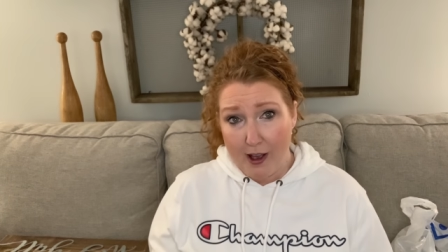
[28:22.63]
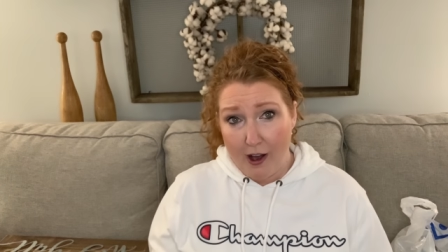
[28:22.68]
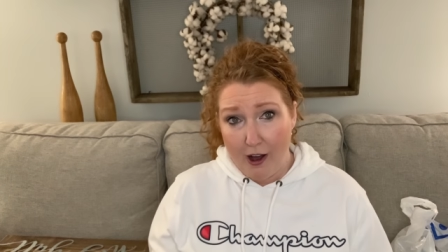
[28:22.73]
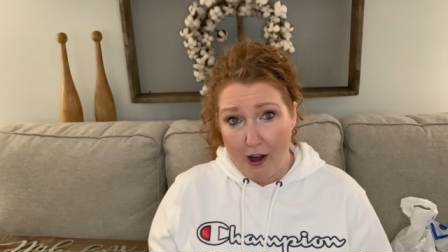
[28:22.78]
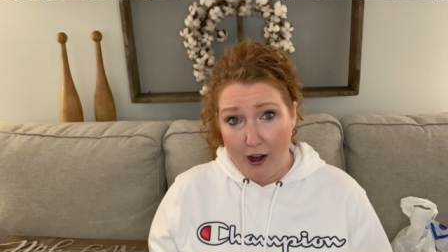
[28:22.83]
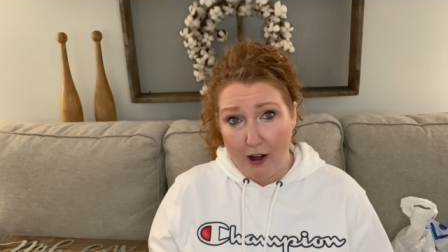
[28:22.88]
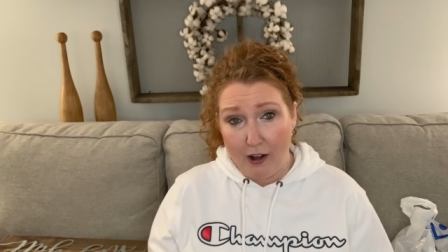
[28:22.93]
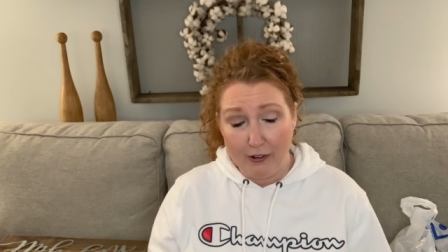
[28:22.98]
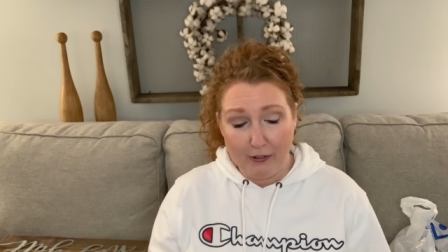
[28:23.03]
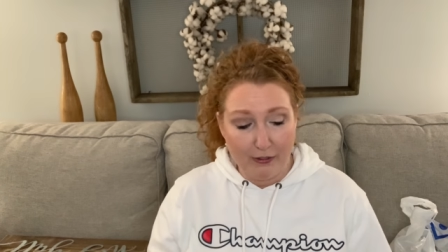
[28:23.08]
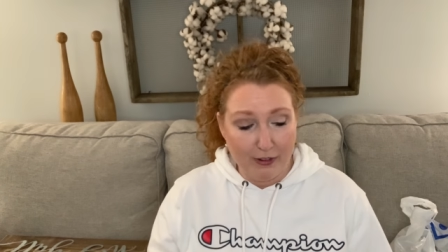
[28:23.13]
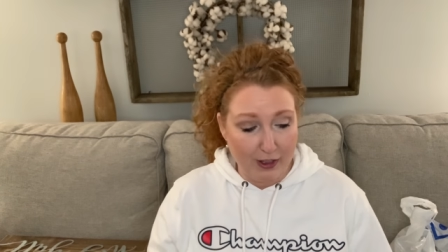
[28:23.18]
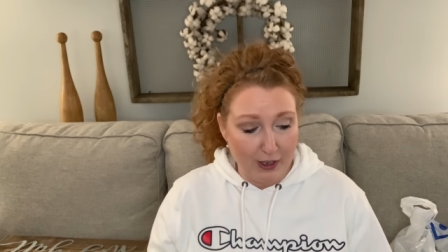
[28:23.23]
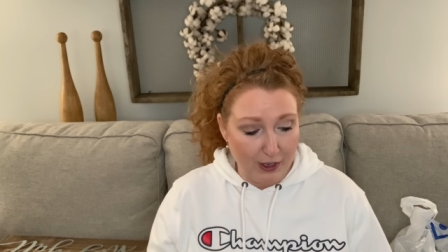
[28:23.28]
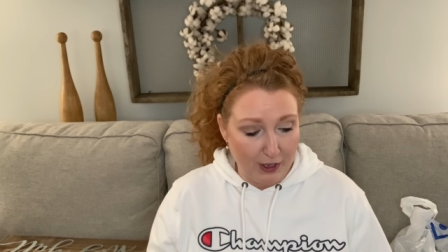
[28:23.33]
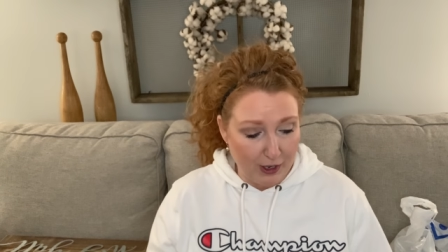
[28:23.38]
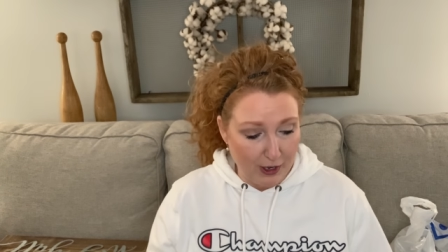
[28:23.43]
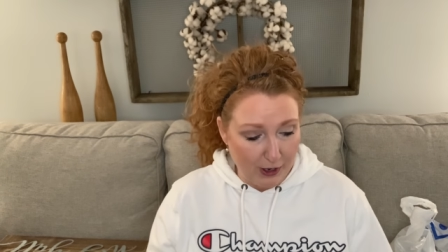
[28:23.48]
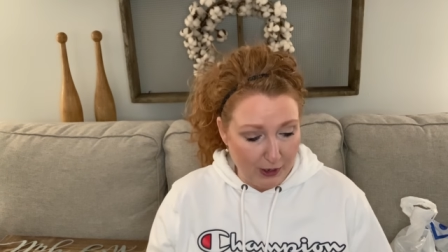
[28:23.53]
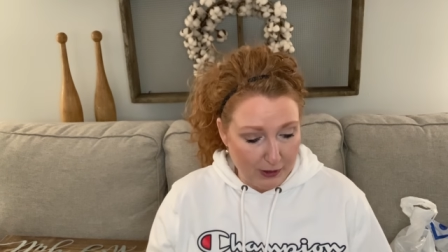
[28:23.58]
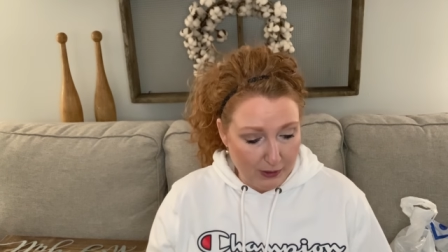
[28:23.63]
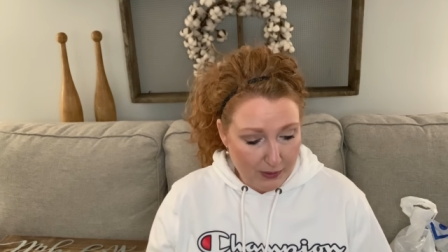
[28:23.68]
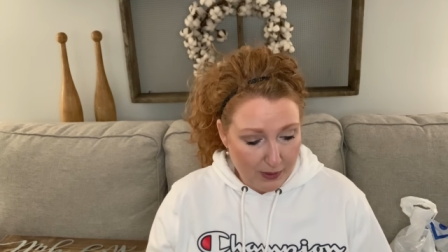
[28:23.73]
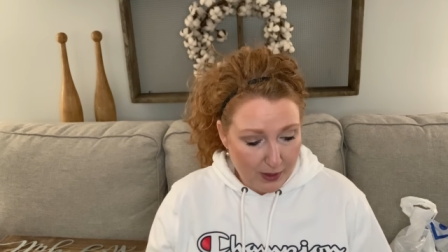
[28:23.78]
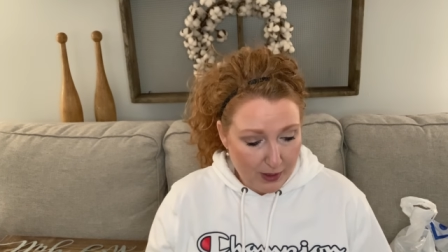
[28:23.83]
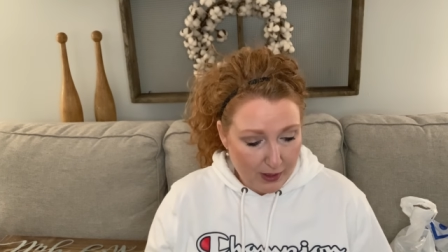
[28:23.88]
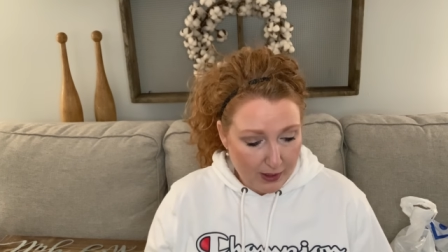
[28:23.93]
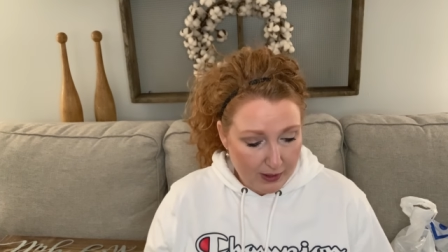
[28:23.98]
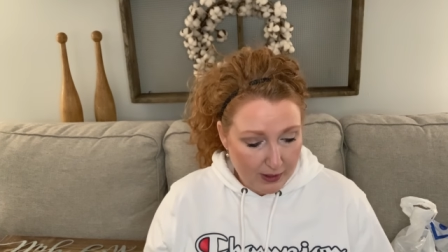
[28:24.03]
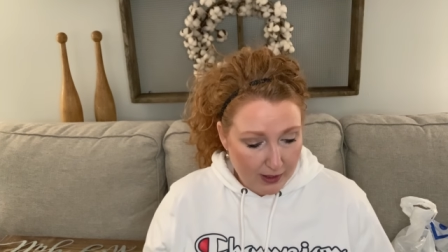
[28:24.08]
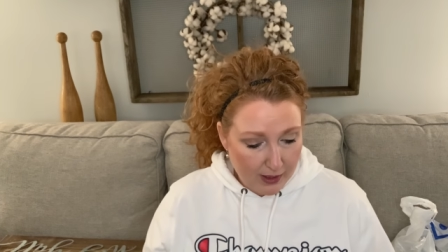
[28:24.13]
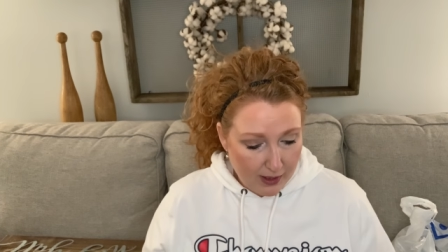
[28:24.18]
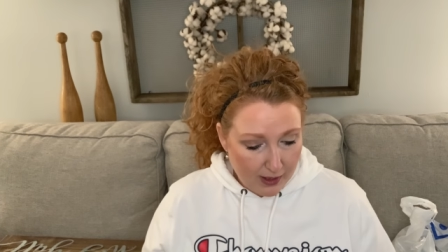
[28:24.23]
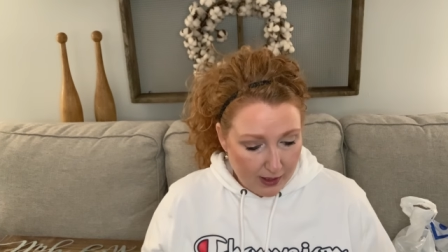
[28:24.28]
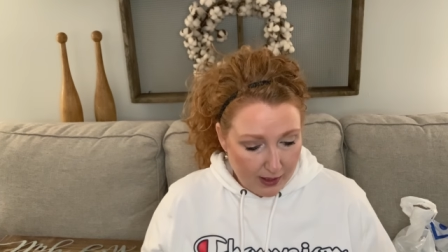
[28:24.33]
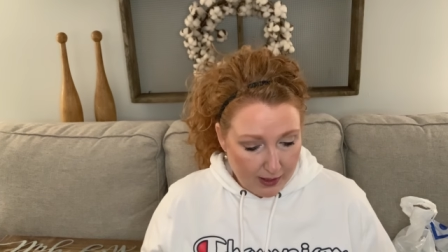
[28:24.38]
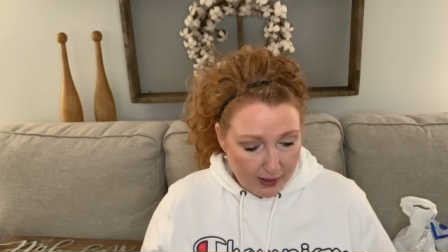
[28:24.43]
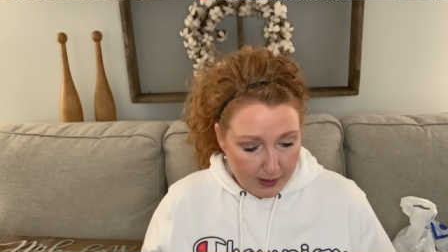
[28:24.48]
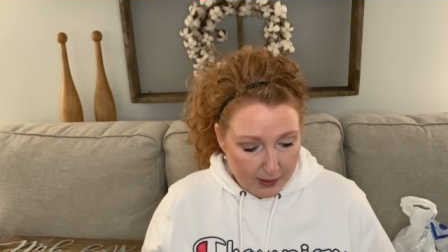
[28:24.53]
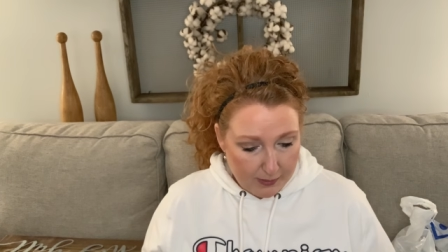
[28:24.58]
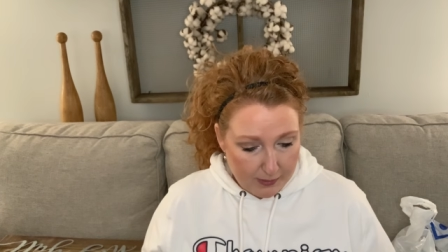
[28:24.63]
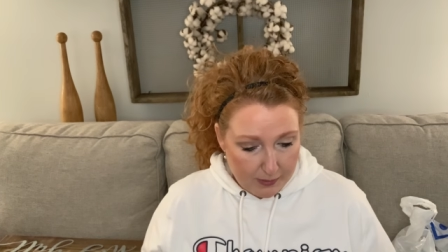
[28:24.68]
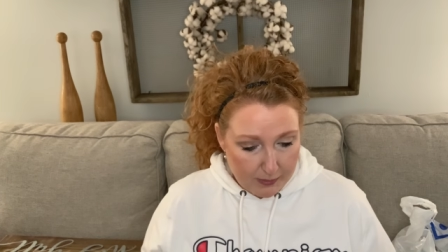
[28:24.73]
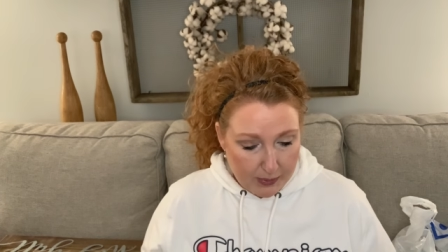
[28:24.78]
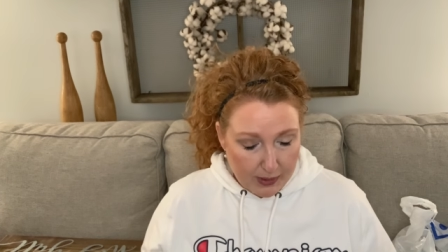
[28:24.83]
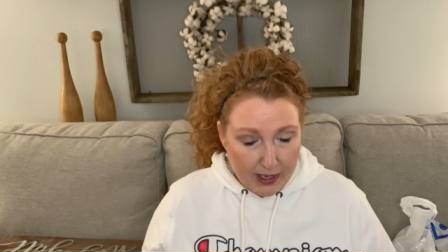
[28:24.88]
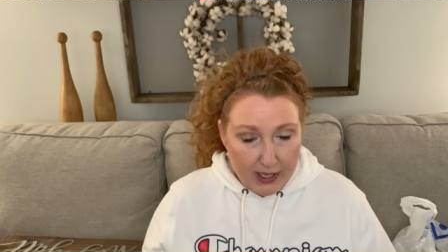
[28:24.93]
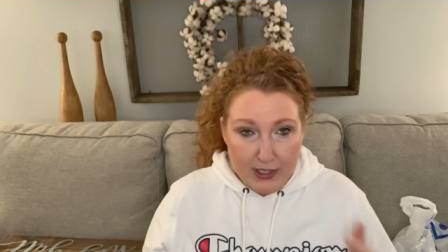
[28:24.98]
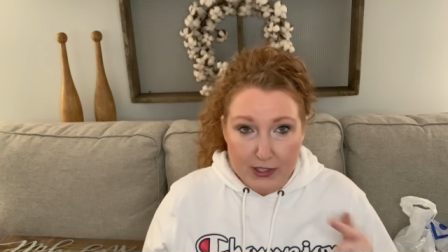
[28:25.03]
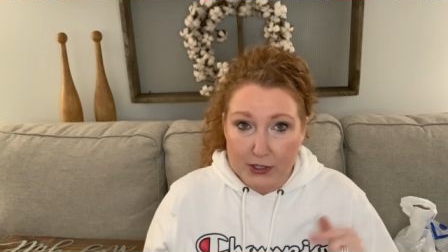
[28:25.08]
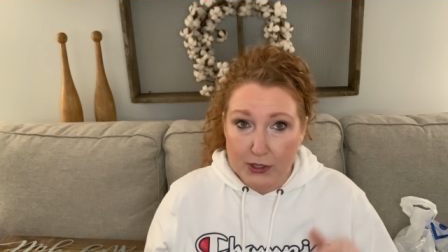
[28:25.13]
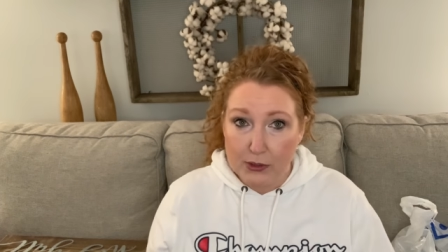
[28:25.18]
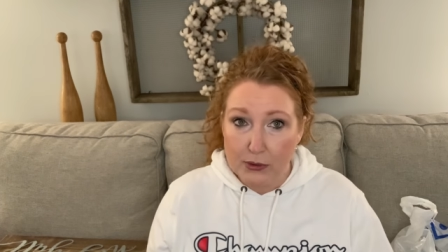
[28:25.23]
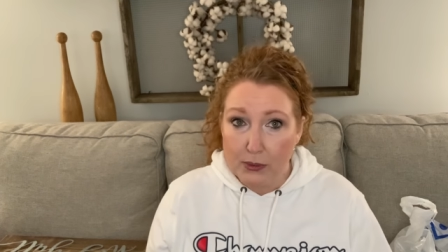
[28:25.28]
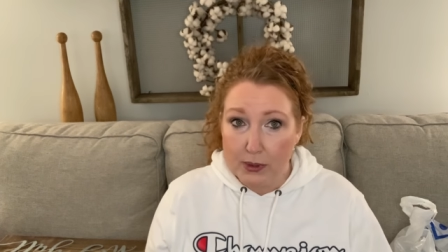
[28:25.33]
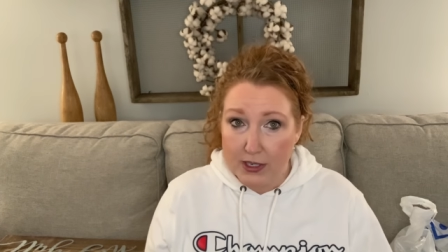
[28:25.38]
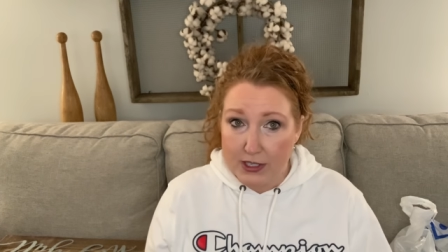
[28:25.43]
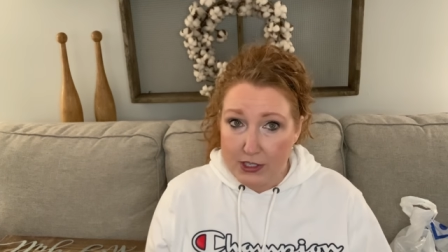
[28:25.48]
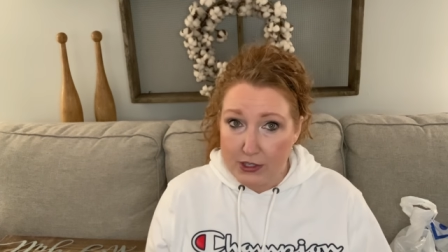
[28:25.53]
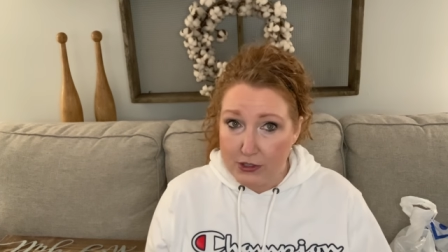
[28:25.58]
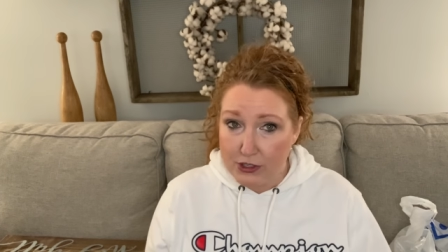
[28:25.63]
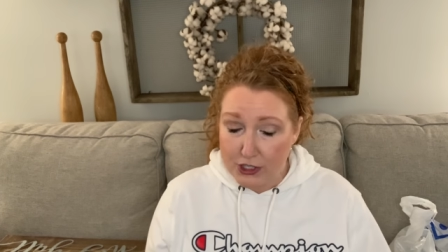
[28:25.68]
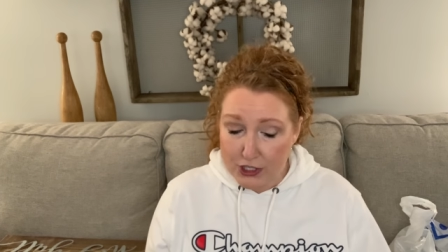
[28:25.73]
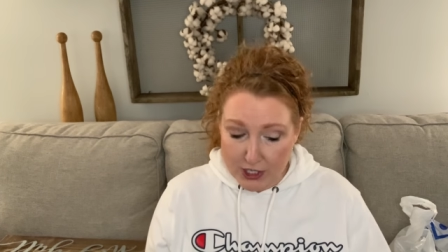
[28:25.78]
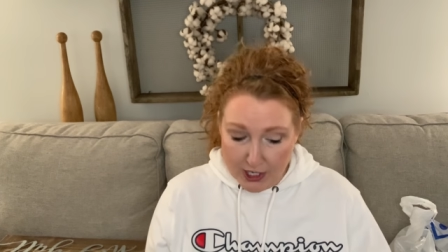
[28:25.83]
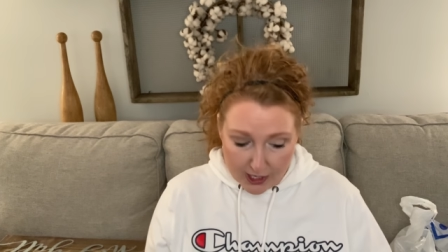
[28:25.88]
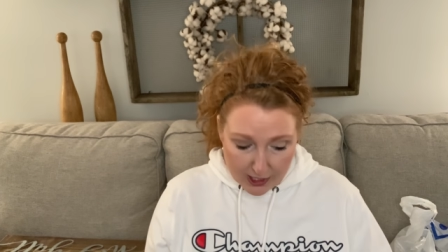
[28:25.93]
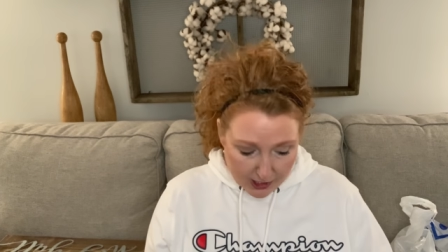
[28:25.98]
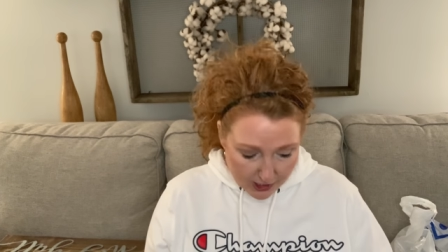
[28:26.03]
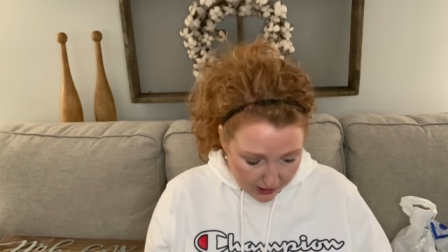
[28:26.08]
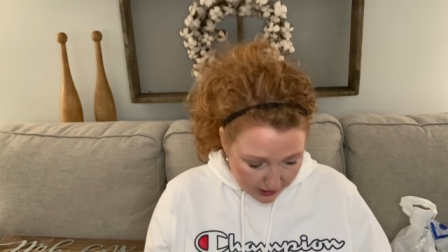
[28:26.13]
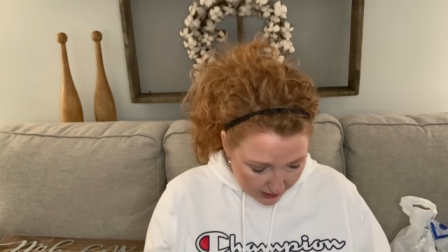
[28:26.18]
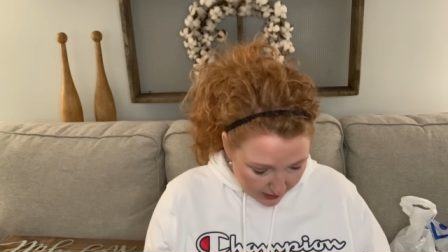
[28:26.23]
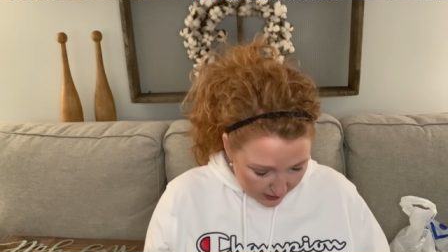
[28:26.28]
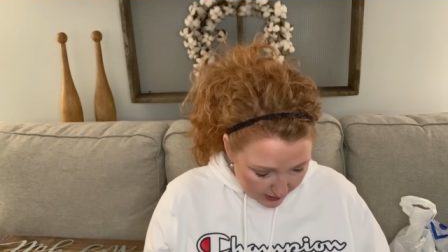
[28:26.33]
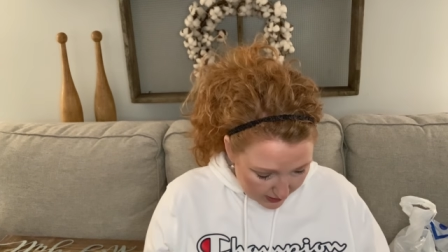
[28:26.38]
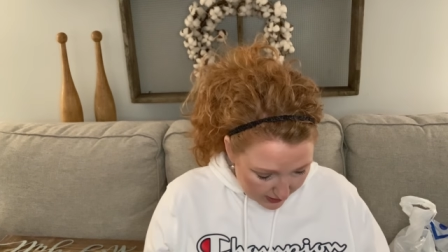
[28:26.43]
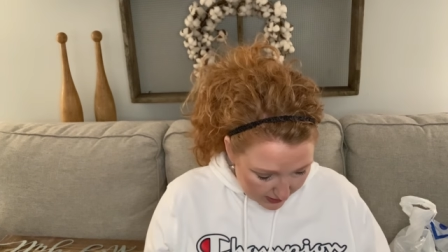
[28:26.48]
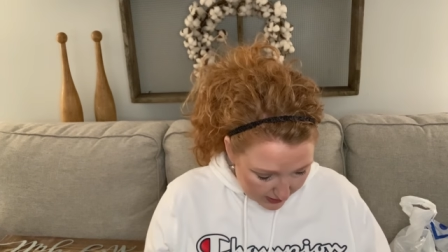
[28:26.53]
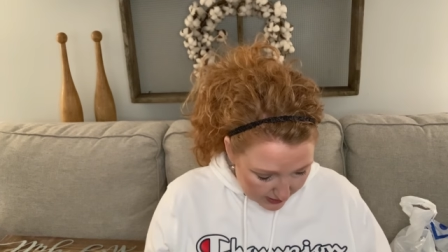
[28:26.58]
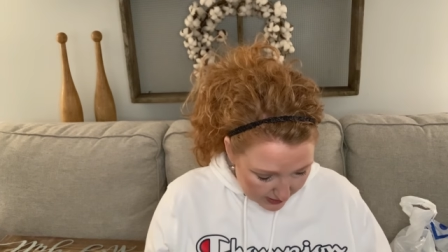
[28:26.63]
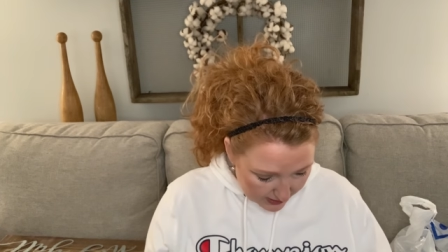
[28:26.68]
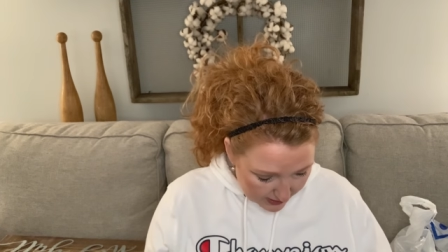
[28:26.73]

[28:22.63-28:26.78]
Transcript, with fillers: haul video, um, but I do want to share